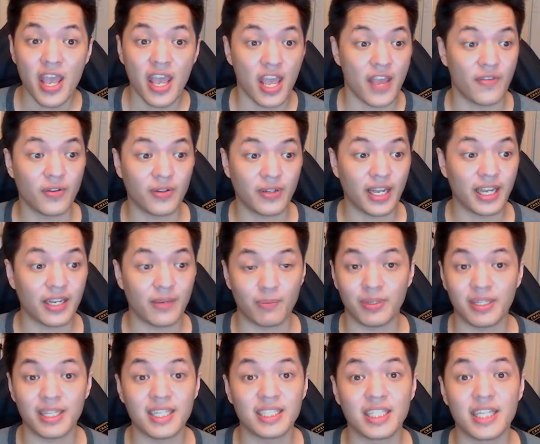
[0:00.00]
If you like,
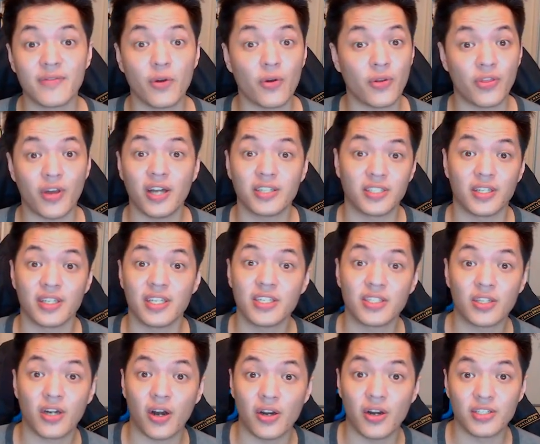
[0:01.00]
please leave your thoughts on these
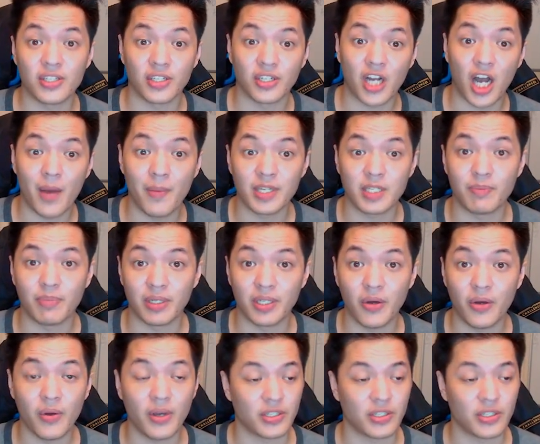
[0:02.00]
cards in the comments below.